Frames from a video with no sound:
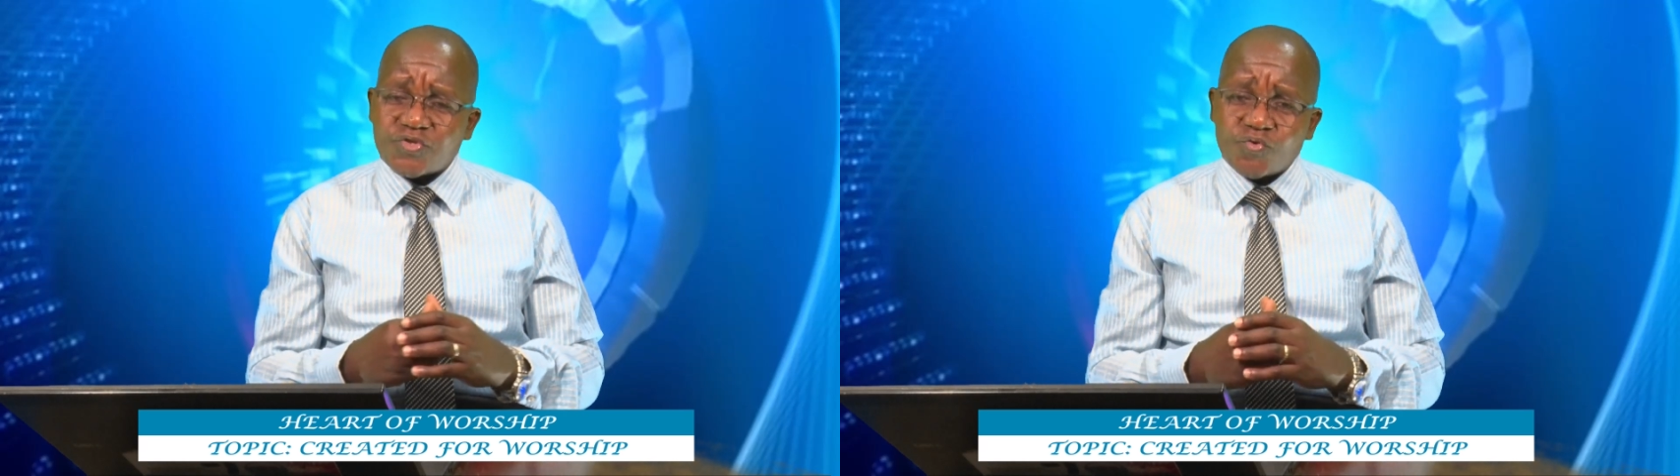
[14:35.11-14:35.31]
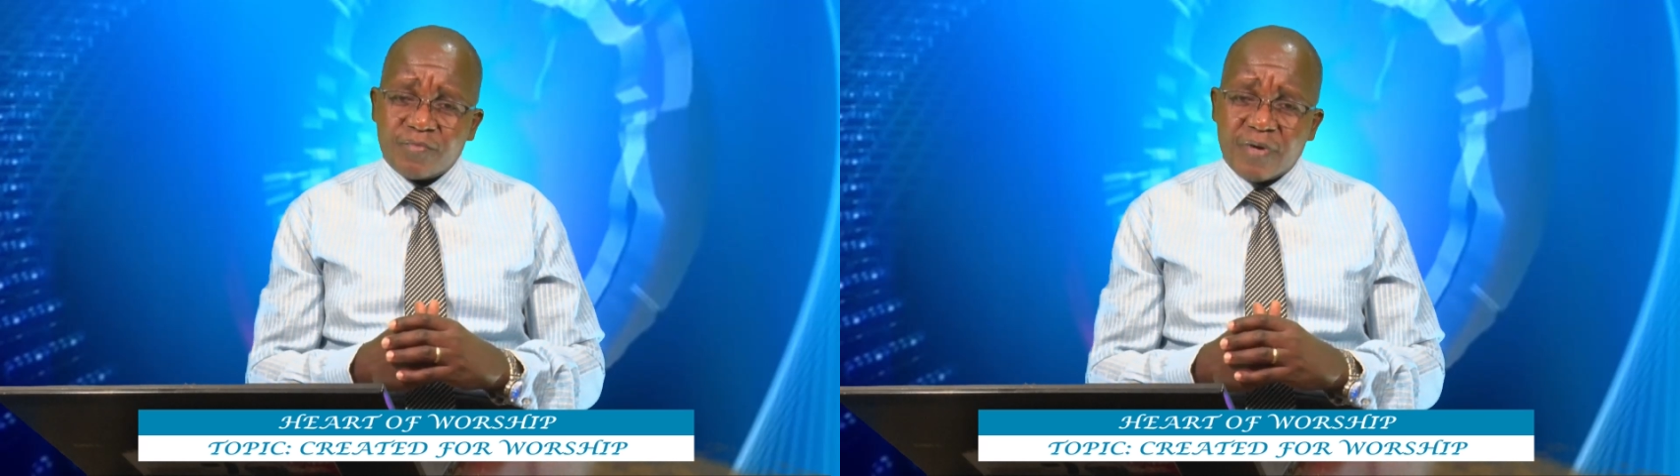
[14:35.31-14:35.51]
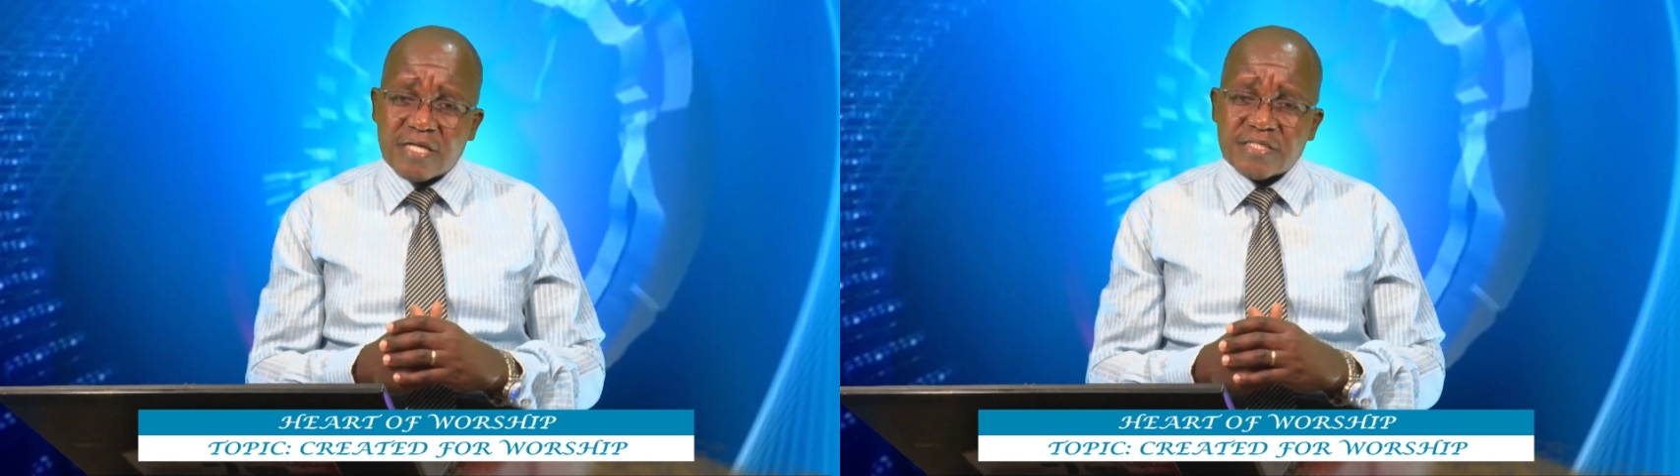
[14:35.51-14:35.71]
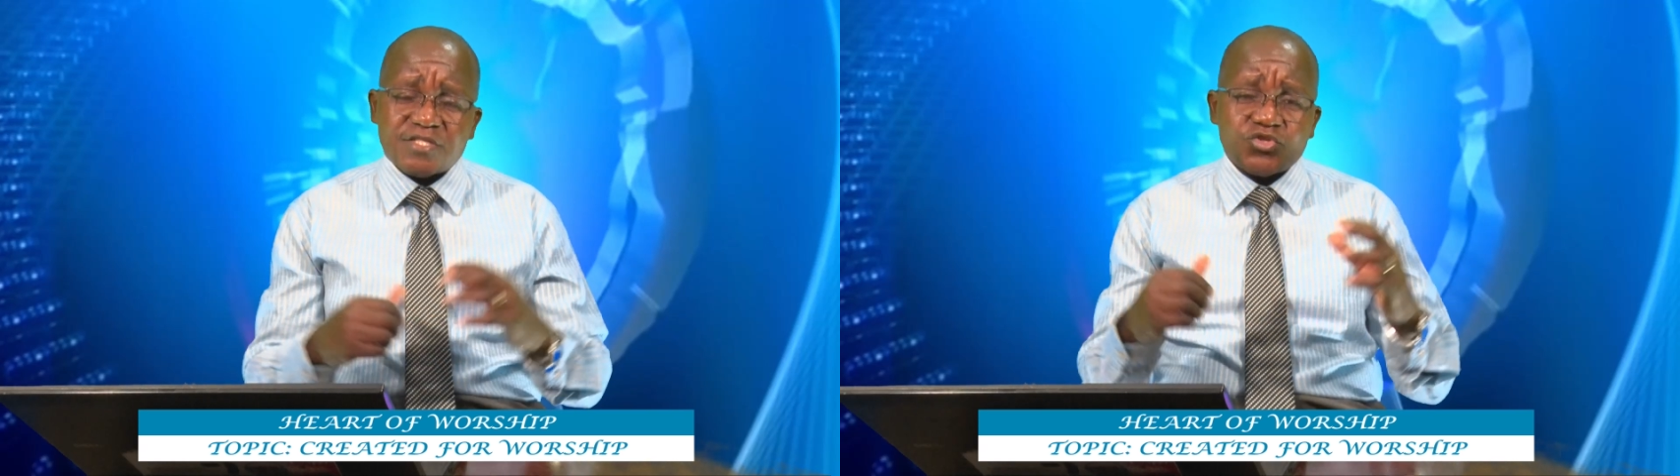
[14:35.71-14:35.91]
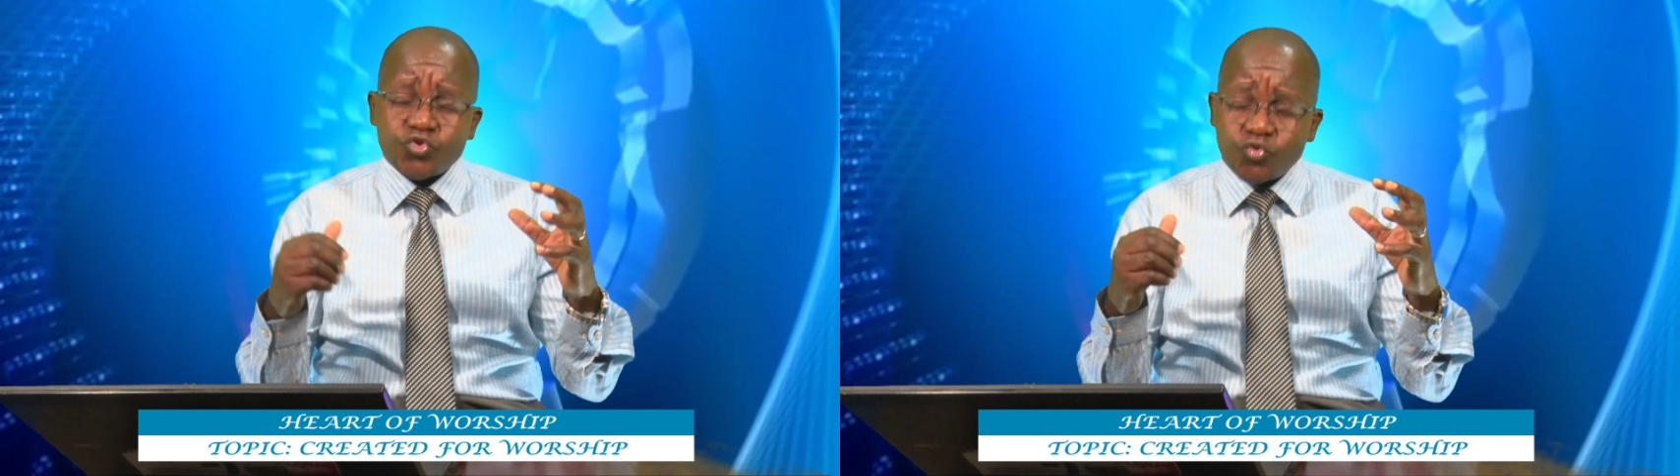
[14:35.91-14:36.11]
too much.
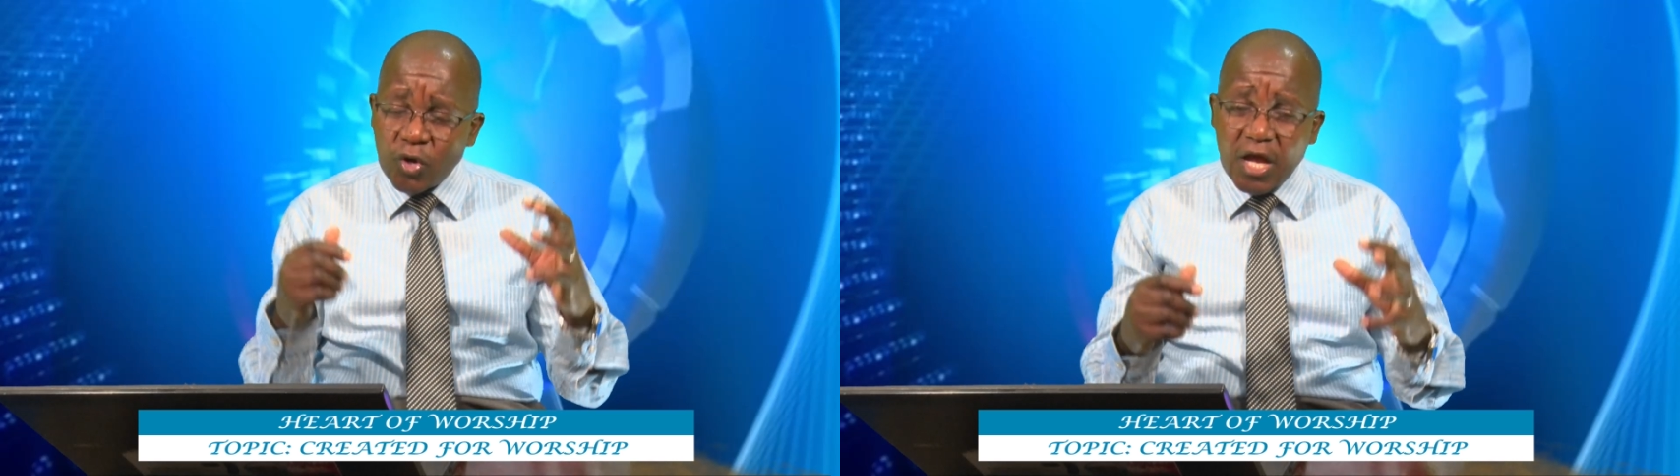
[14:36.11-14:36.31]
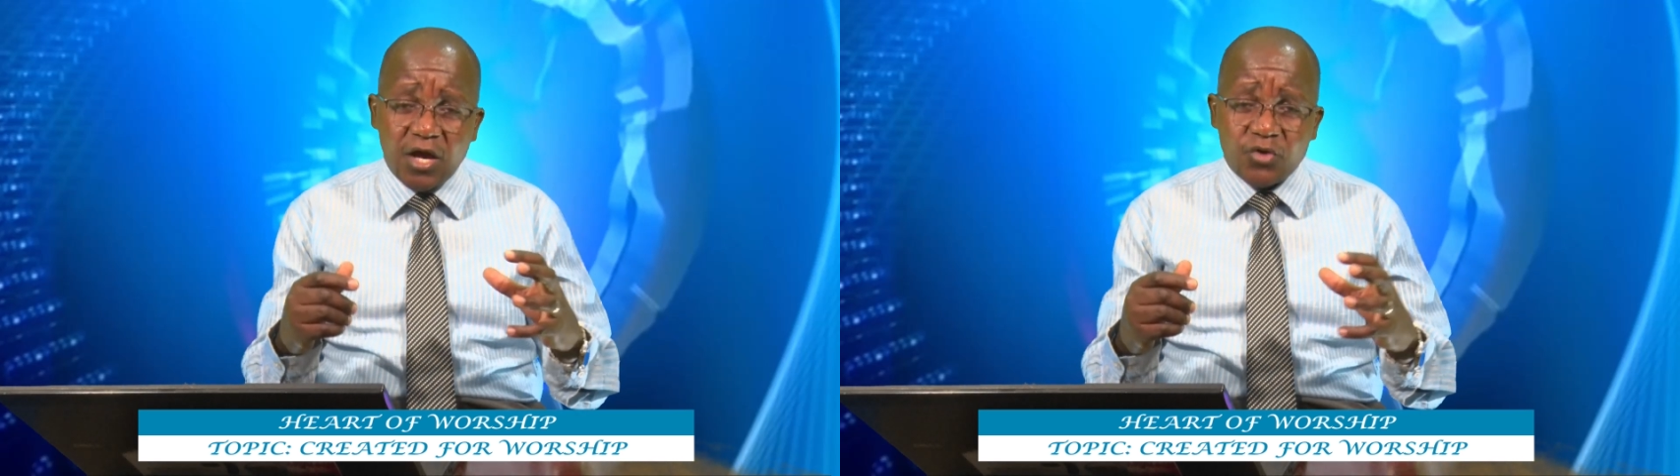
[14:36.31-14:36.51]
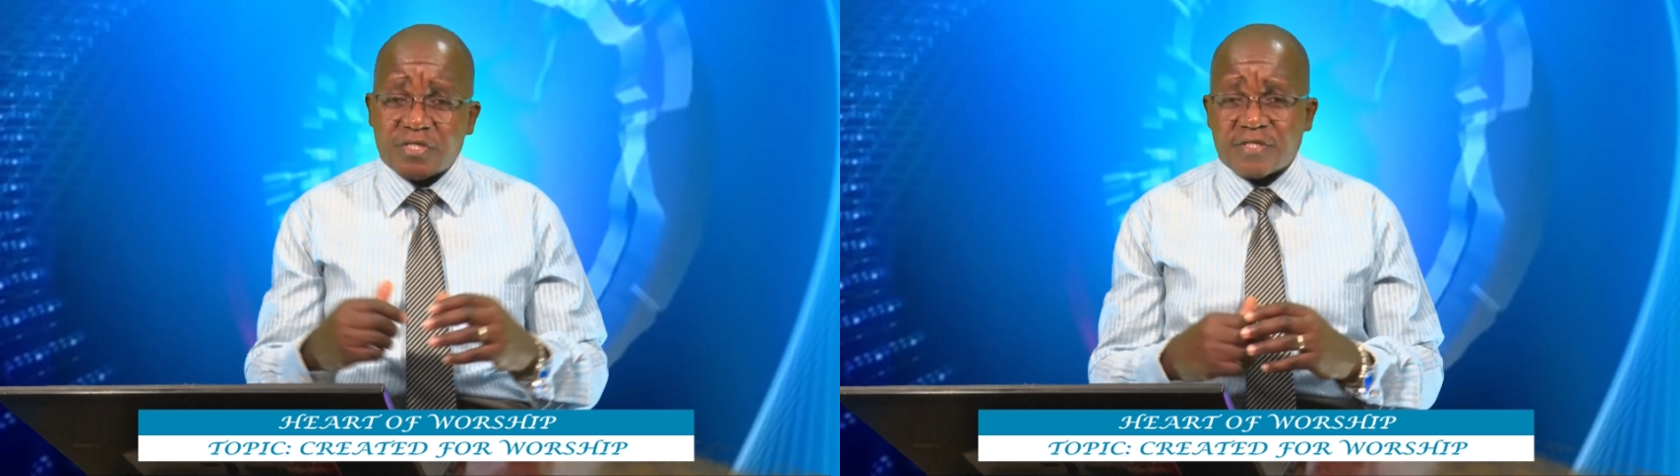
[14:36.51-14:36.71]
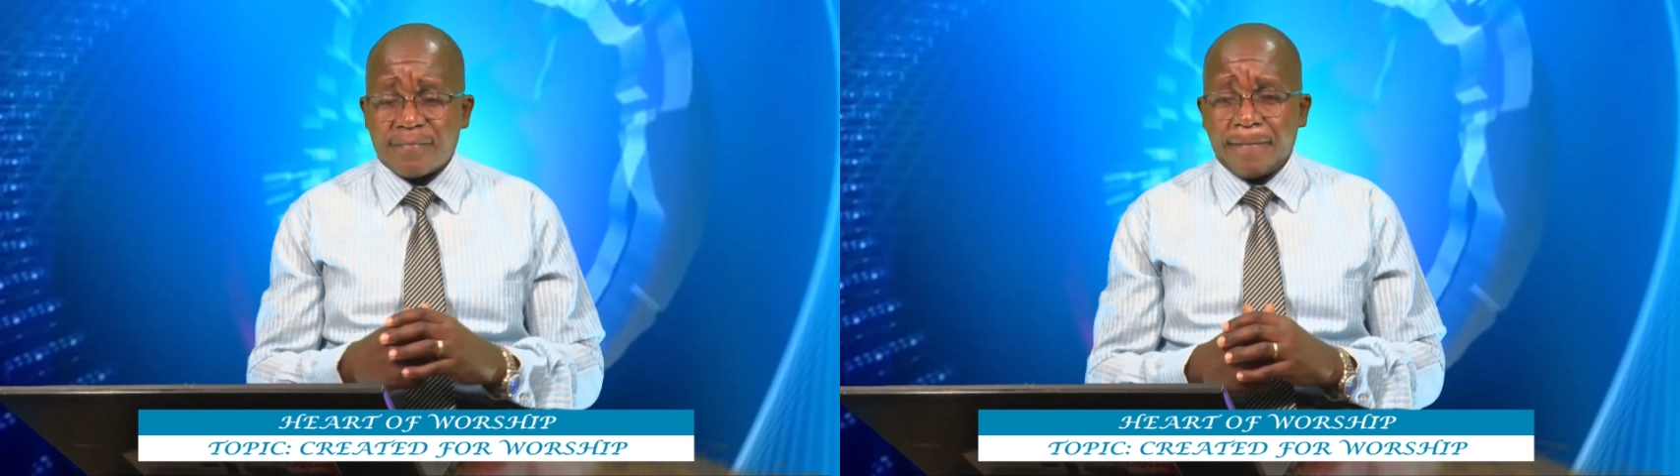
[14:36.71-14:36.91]
It's too loud.